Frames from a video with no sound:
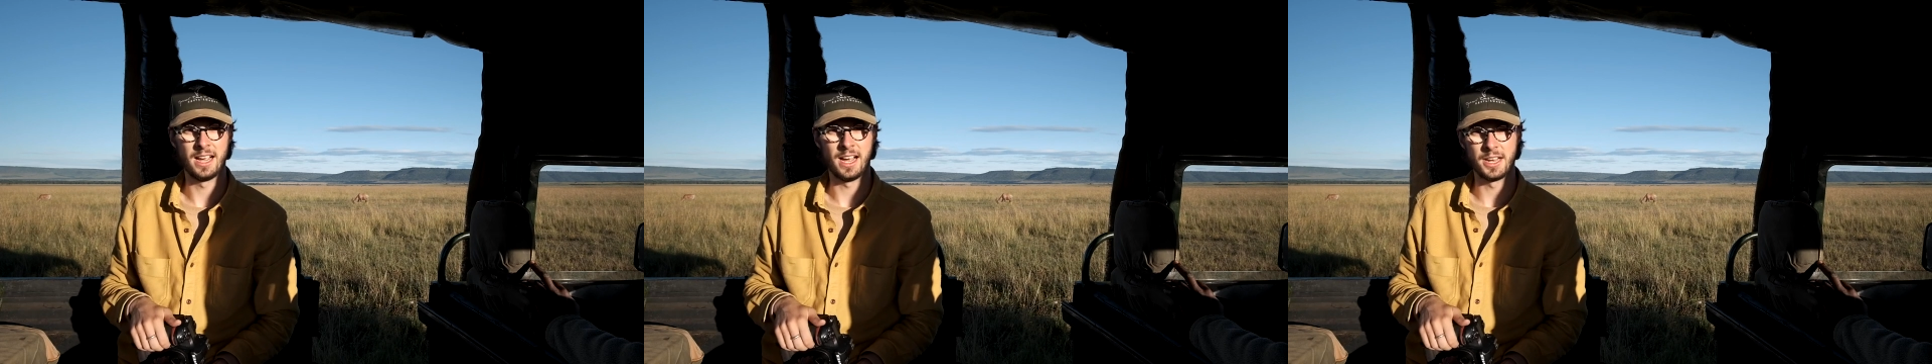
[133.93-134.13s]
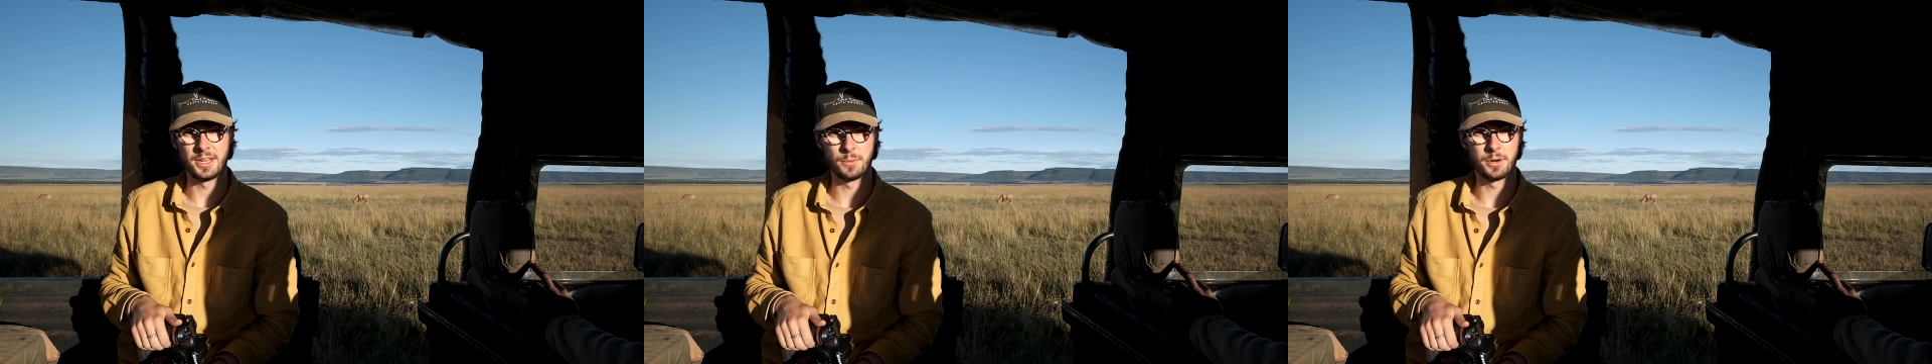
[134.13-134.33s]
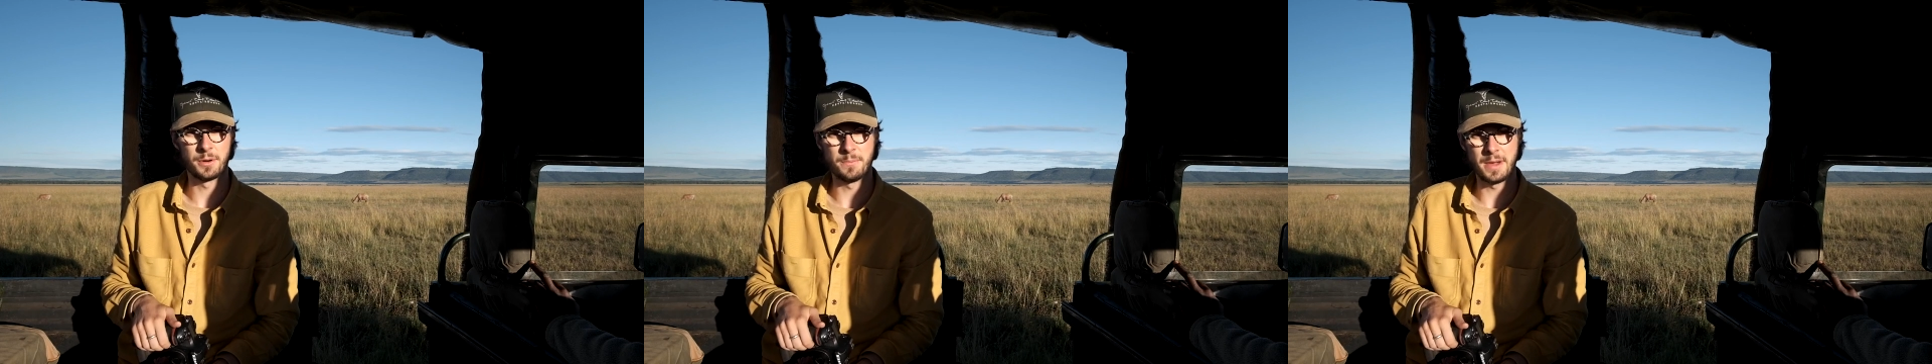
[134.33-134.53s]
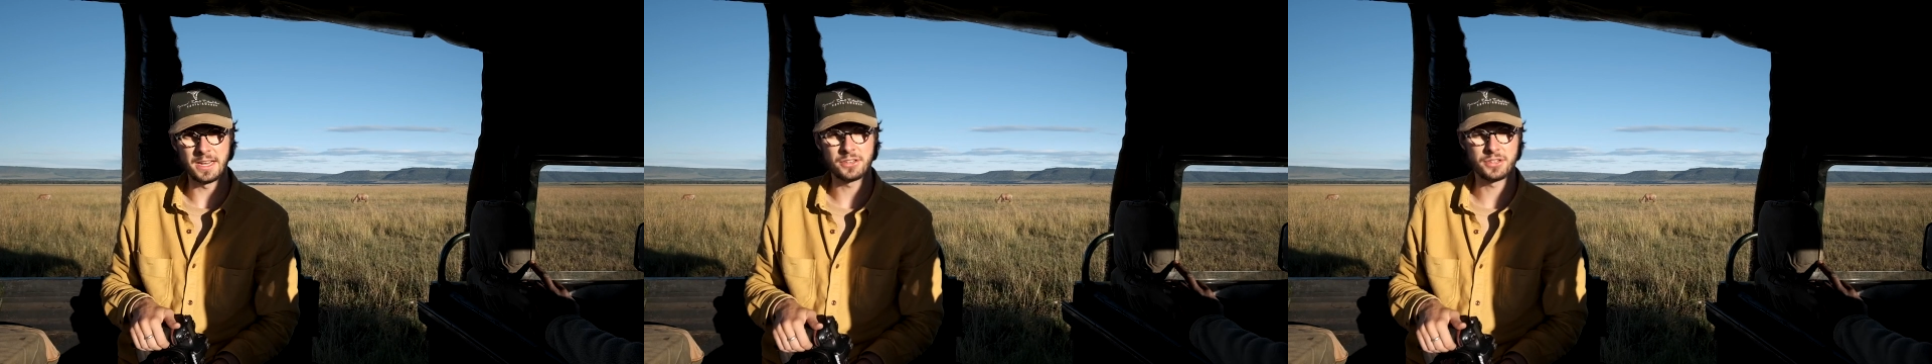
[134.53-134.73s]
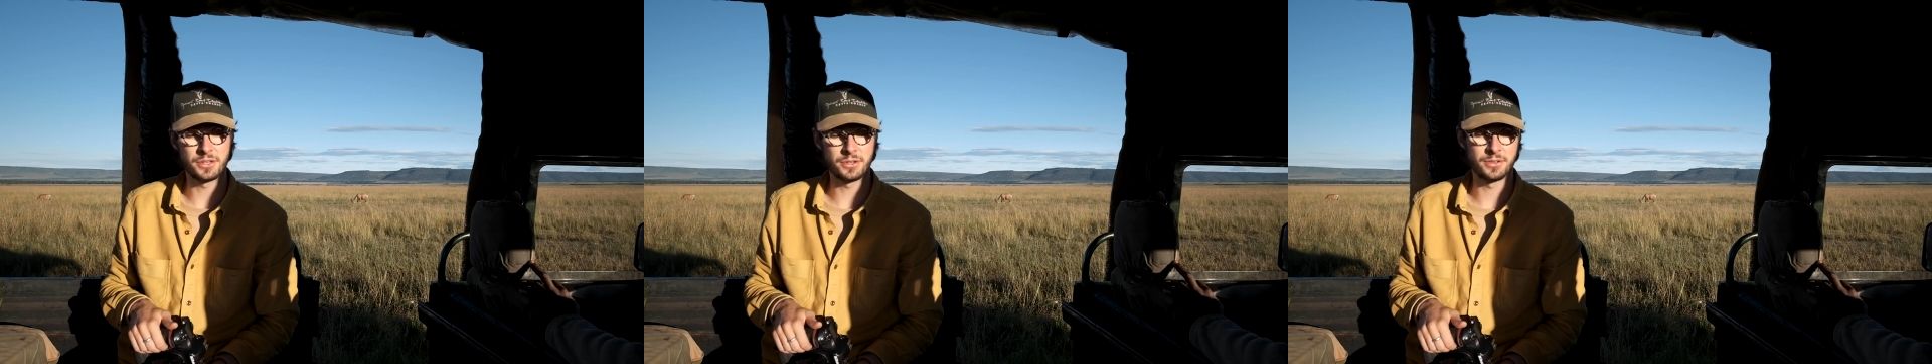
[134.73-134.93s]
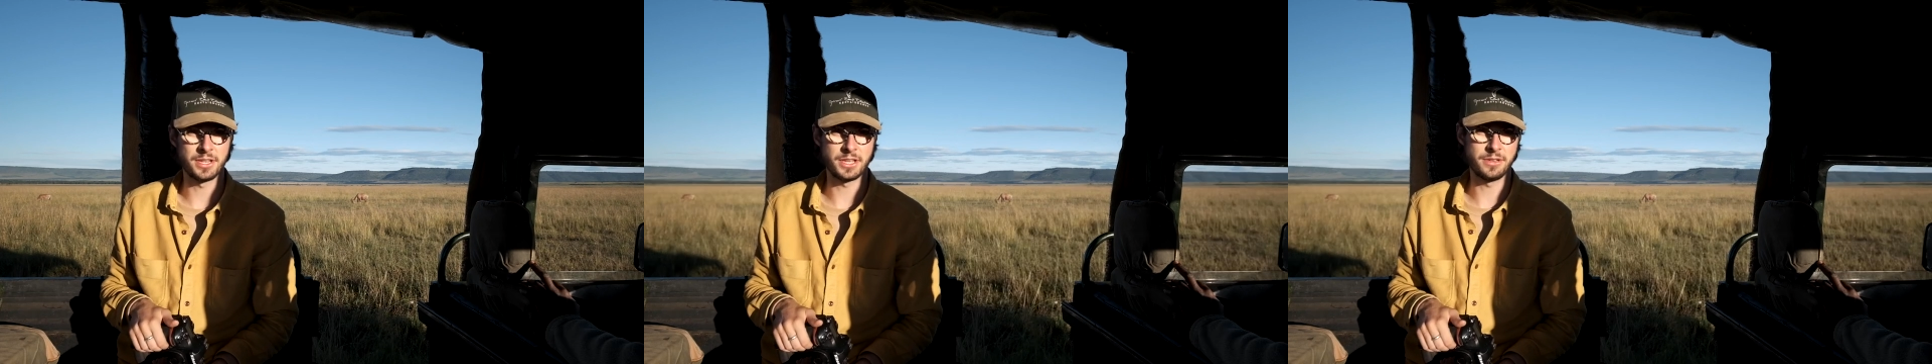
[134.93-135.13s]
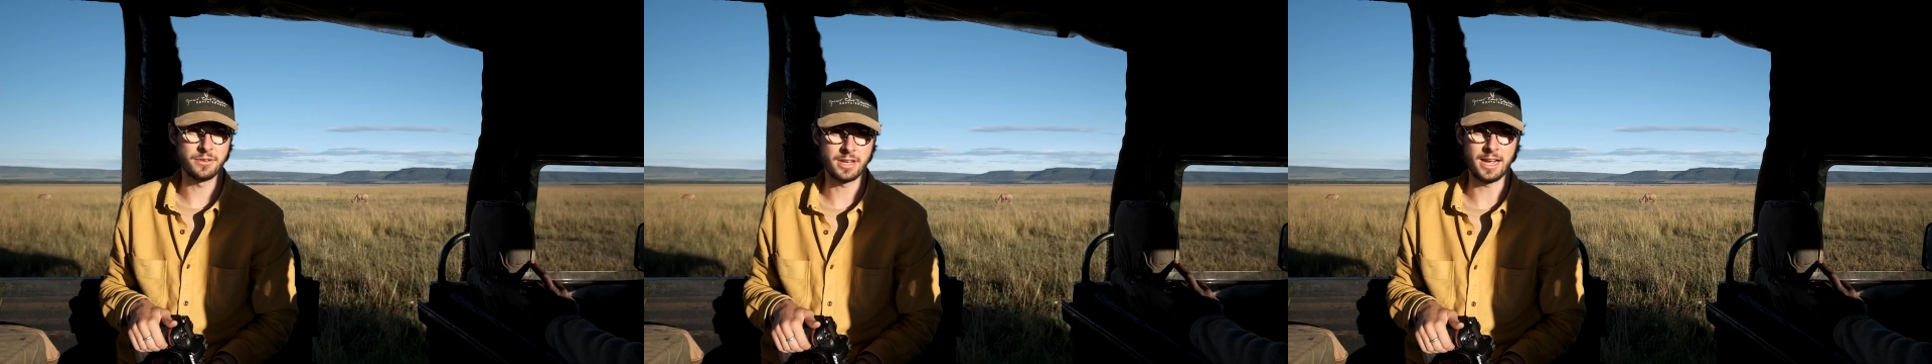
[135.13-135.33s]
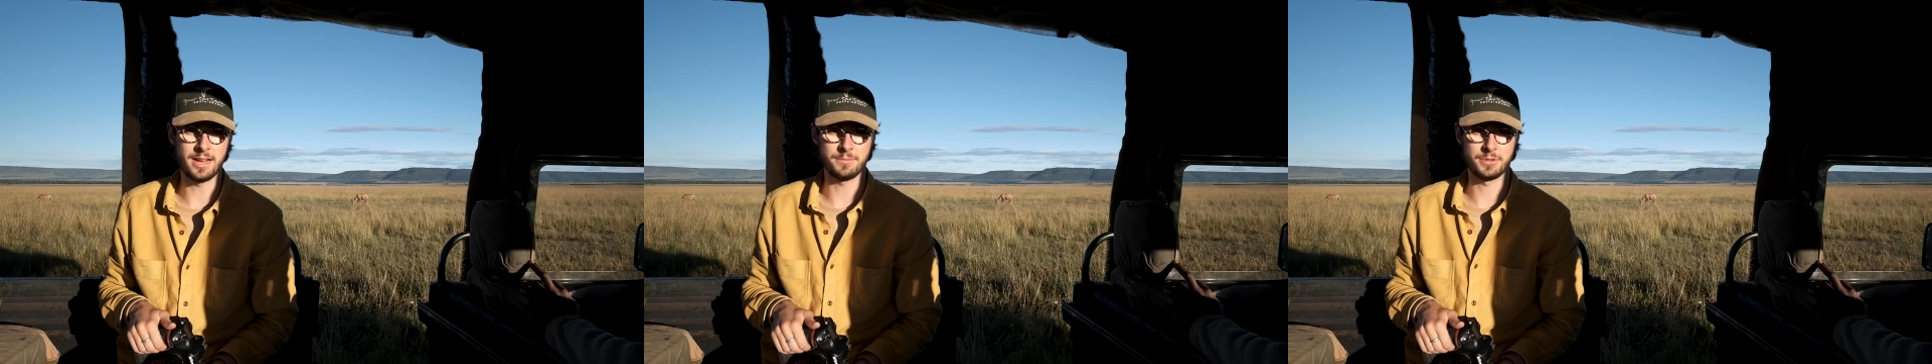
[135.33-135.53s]
and you want to make sure that you
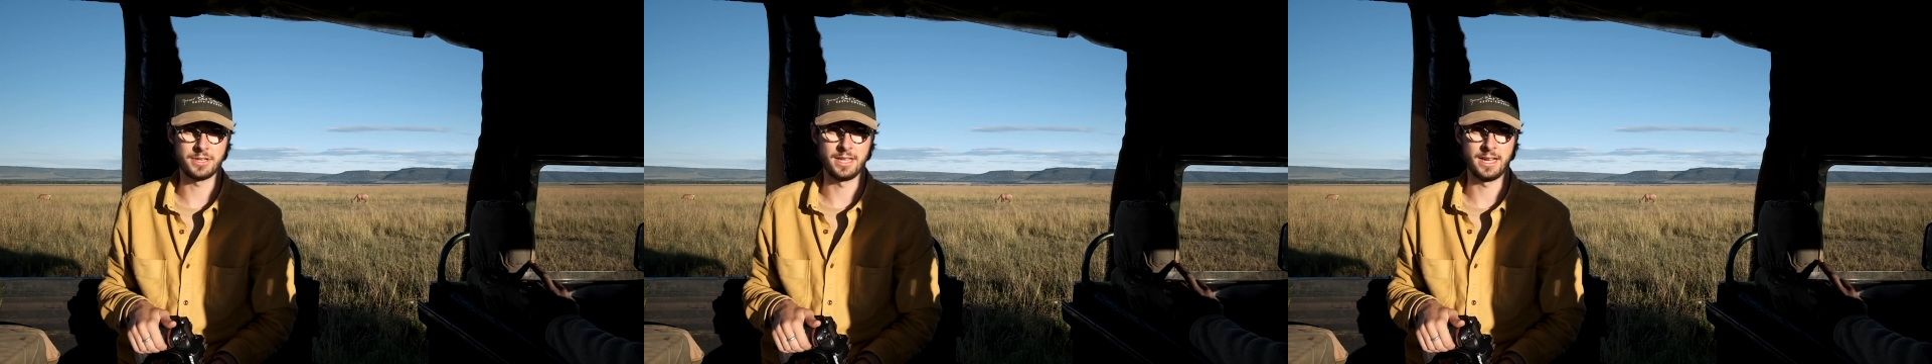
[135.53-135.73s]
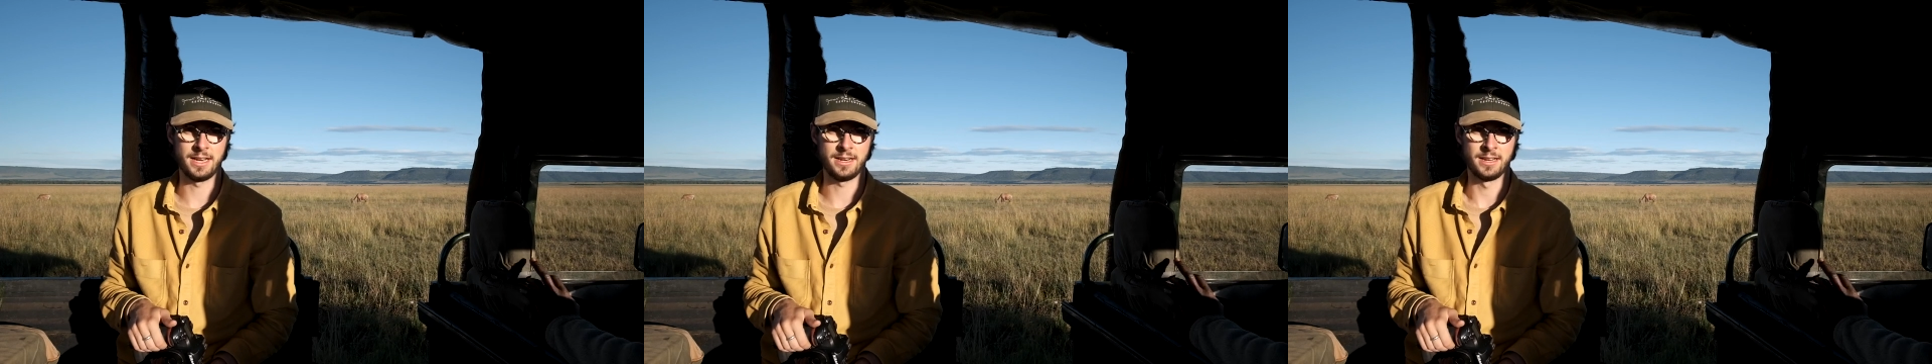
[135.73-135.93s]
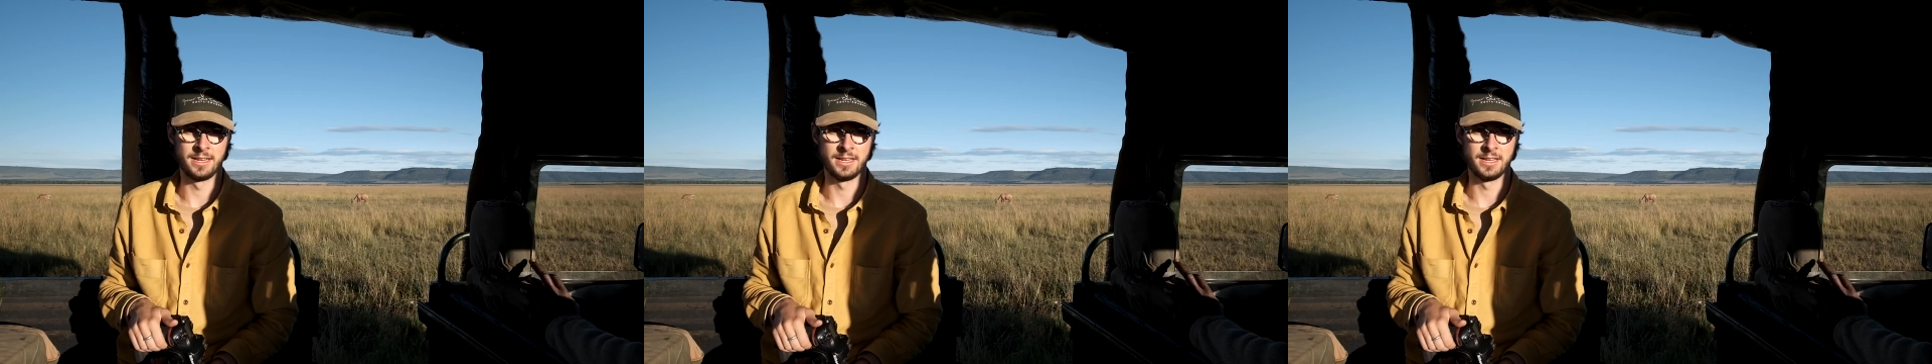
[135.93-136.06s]
capture that.